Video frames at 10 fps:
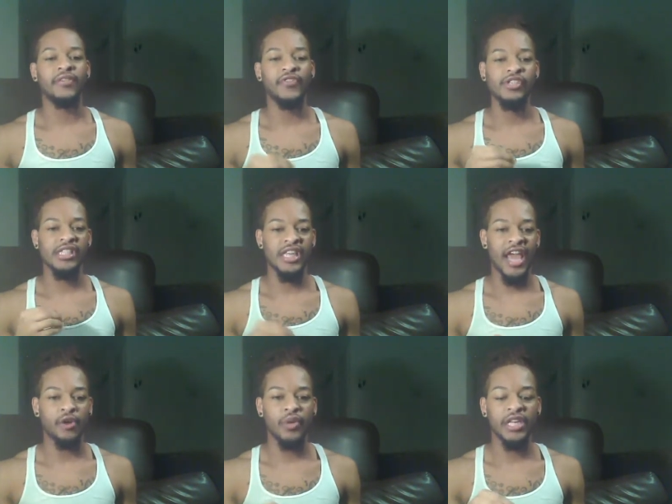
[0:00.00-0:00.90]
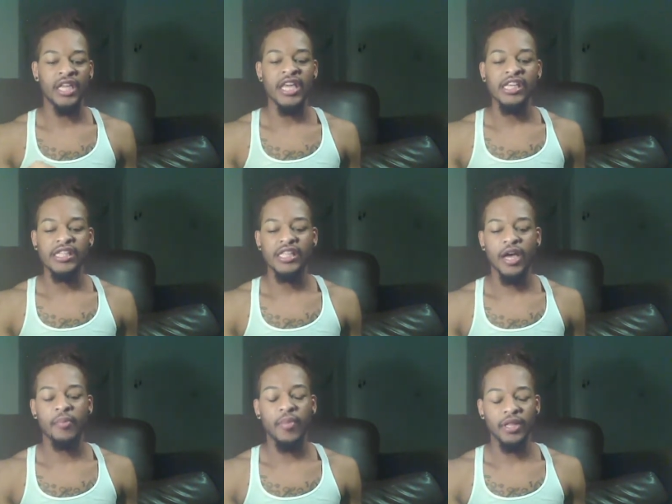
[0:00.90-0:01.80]
It feels inadequately
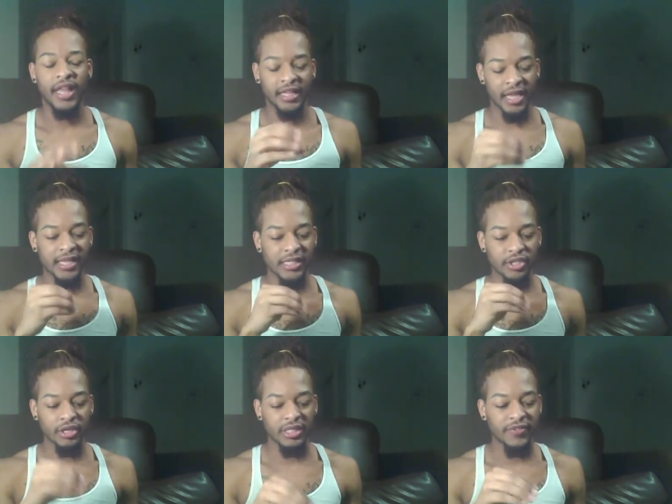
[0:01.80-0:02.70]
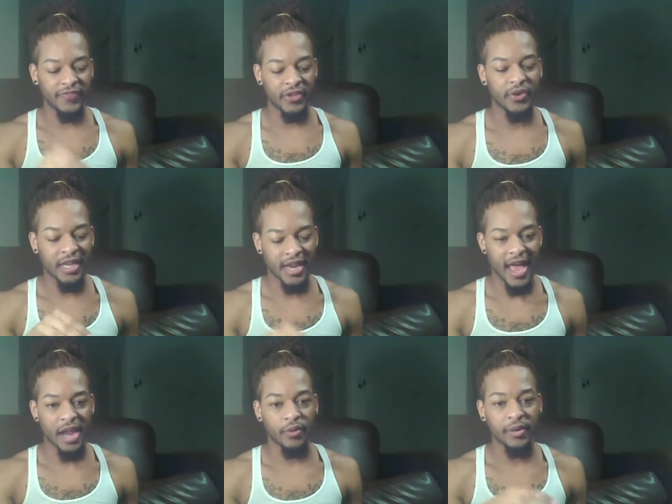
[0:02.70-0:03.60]
like they start to feel
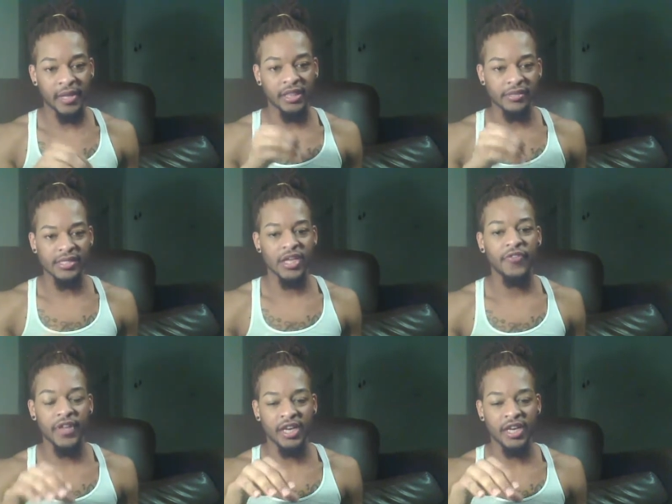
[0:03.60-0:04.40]
inadequate about themselves,